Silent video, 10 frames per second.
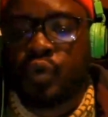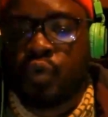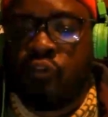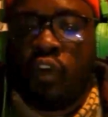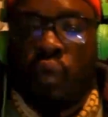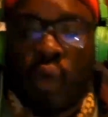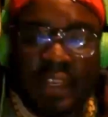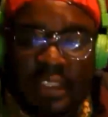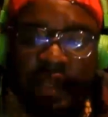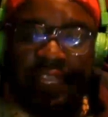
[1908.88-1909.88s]
forward
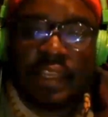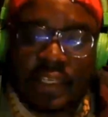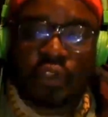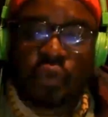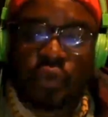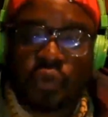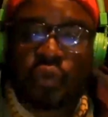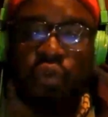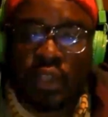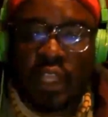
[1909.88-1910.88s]
the links to you
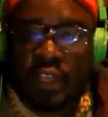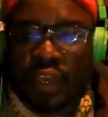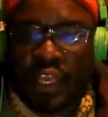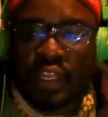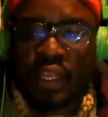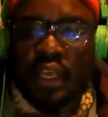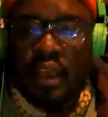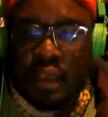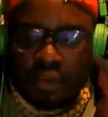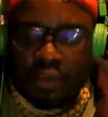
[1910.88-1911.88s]
so that you can.
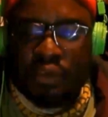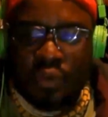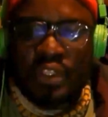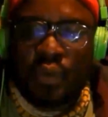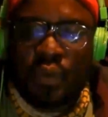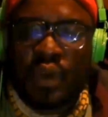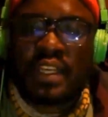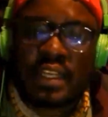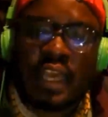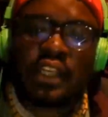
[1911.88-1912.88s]
You see, we'll
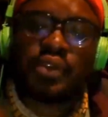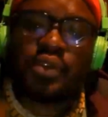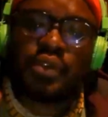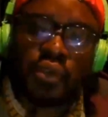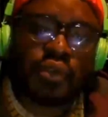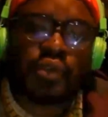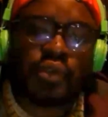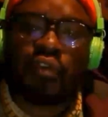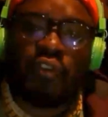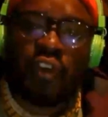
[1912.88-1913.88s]
try to
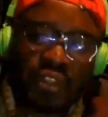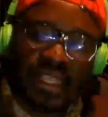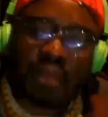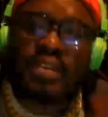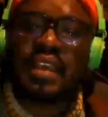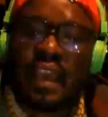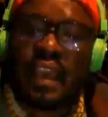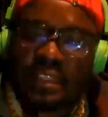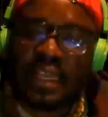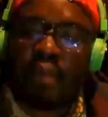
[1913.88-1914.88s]
find something as
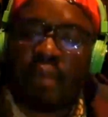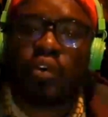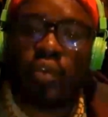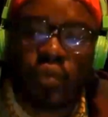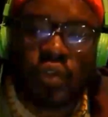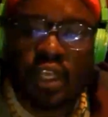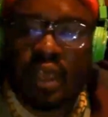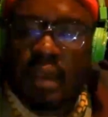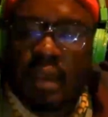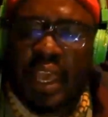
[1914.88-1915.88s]
time goes,
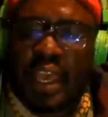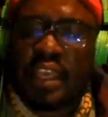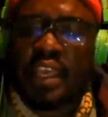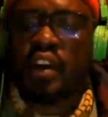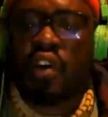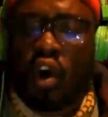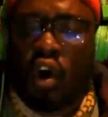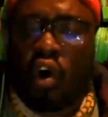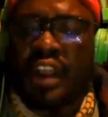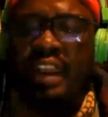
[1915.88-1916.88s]
paying or
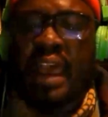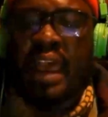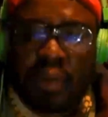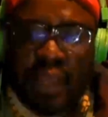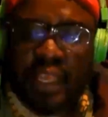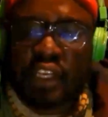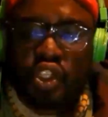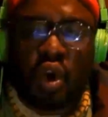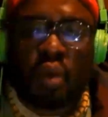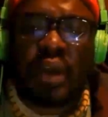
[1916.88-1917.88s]
a non-paying
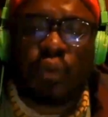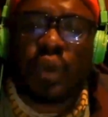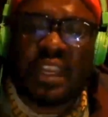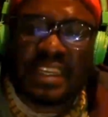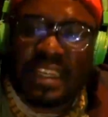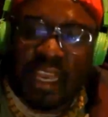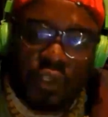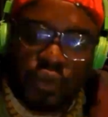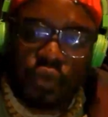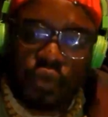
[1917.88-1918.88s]
job, but we'll try to
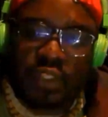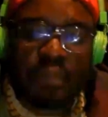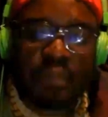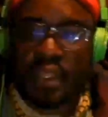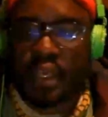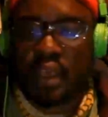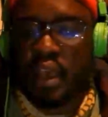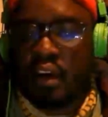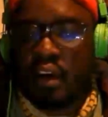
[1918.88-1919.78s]
do something. For